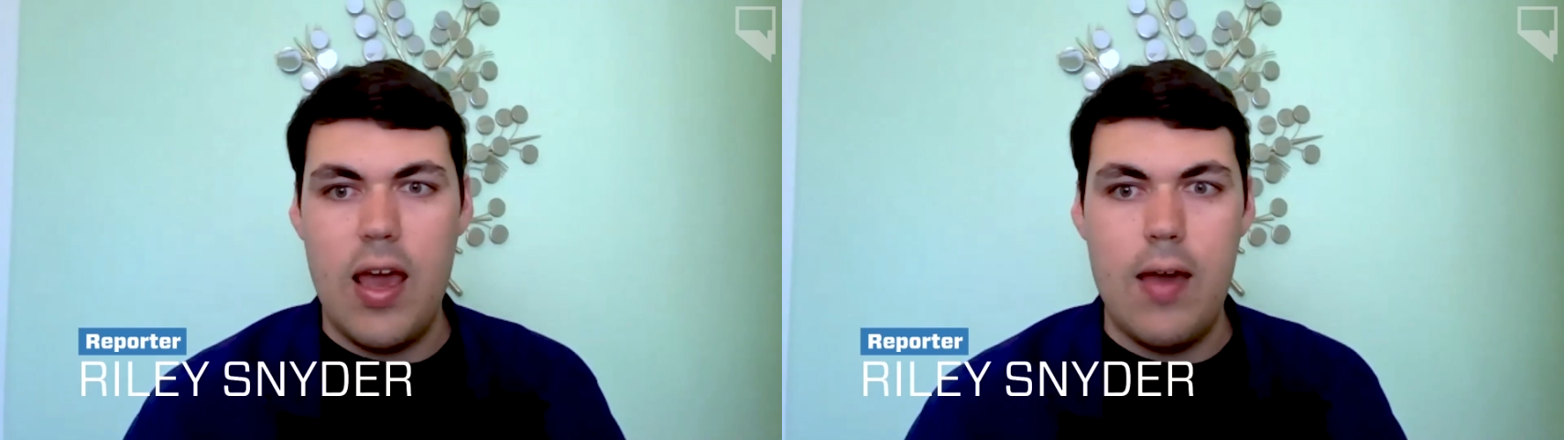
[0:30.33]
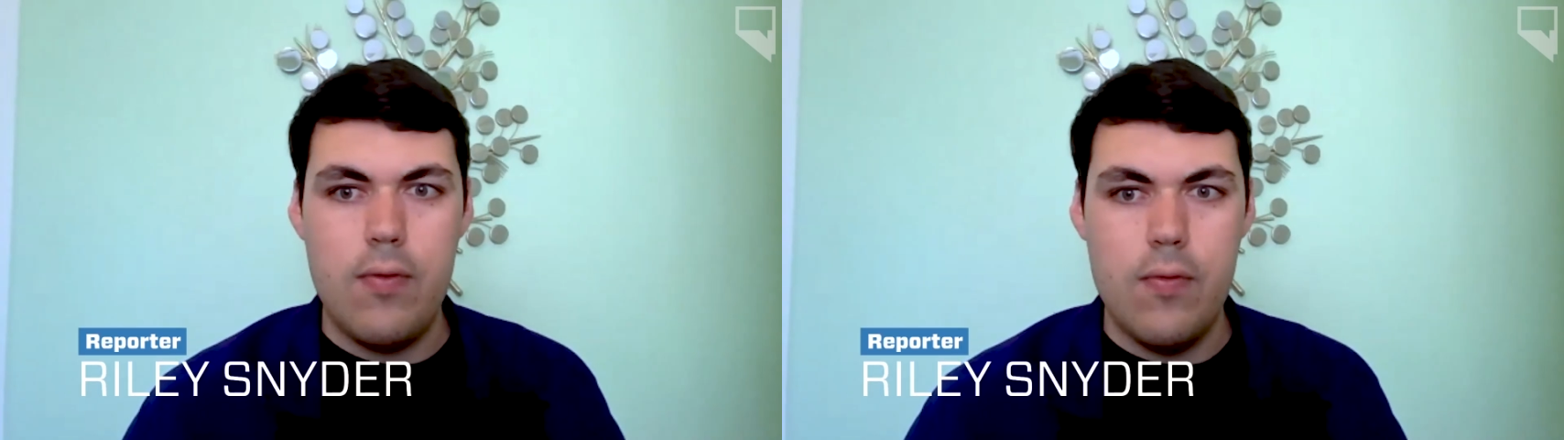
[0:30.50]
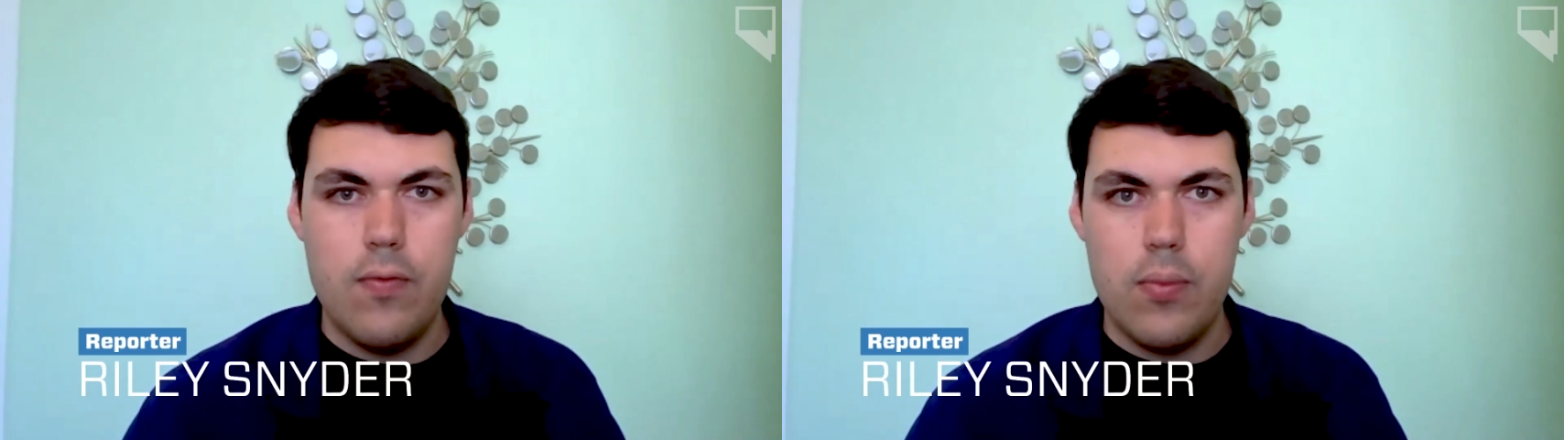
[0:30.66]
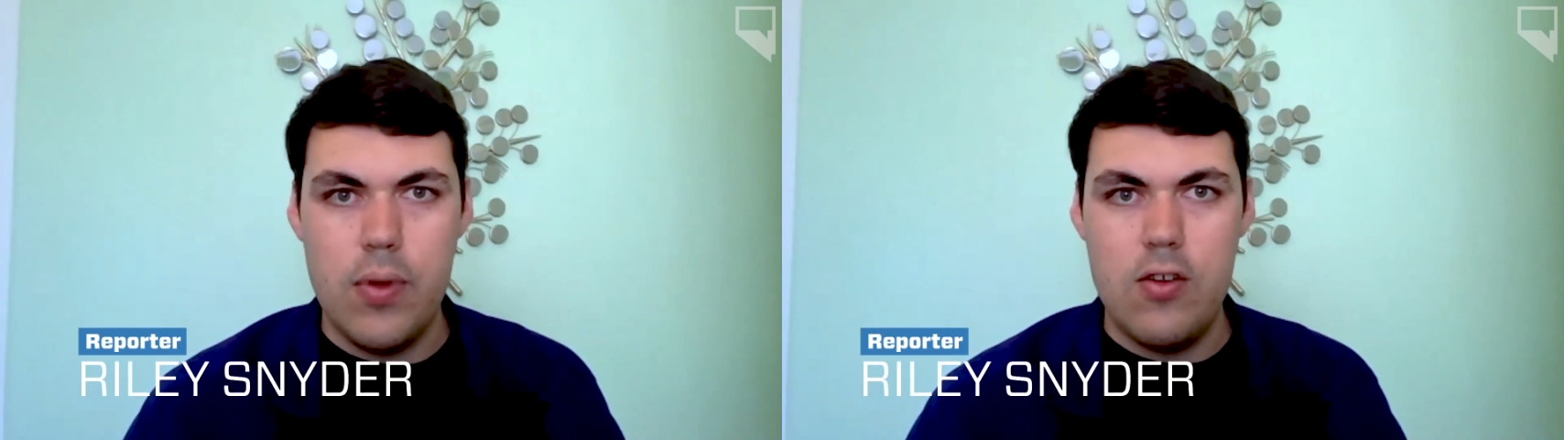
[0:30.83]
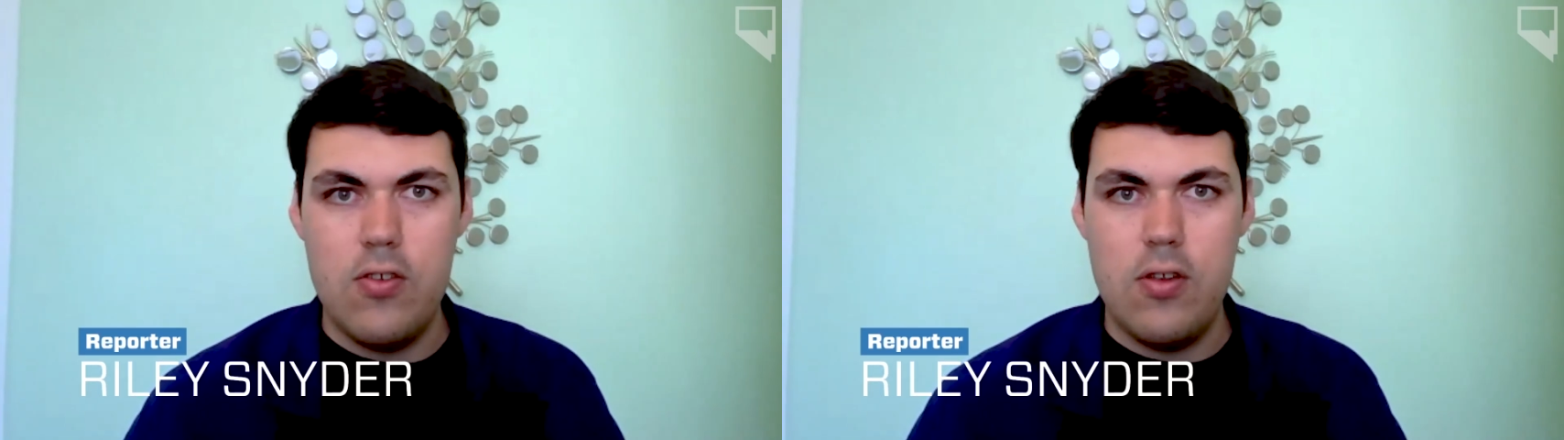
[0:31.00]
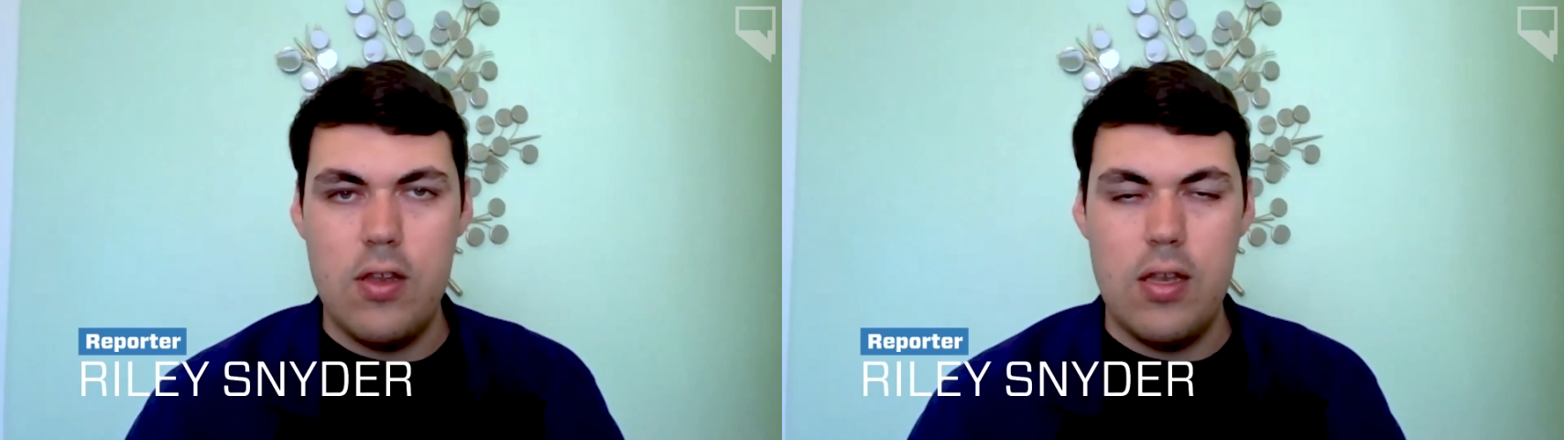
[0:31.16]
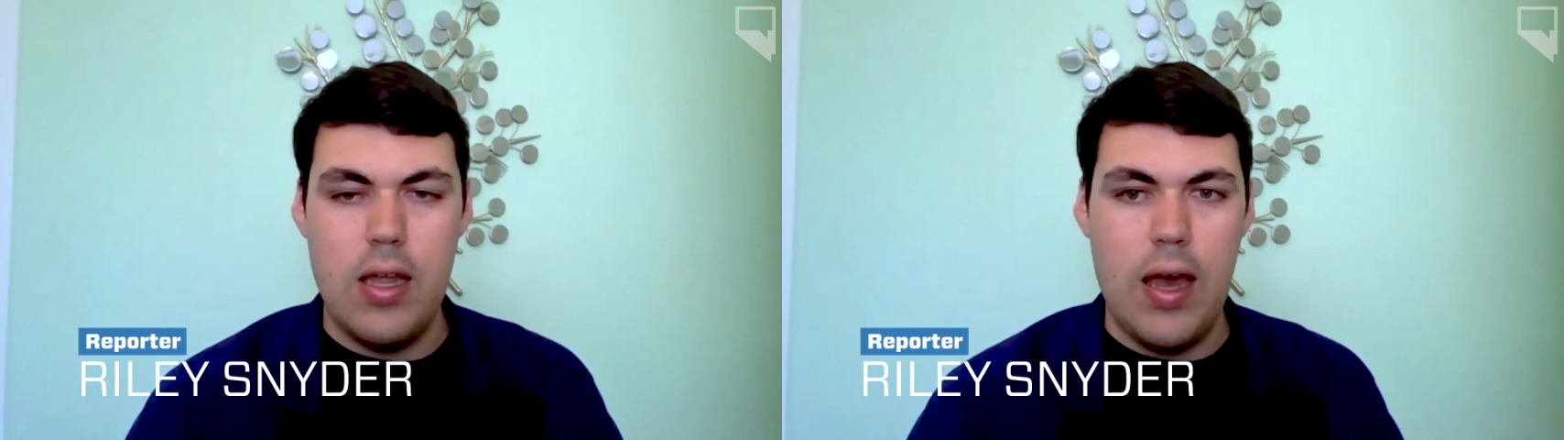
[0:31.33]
half information,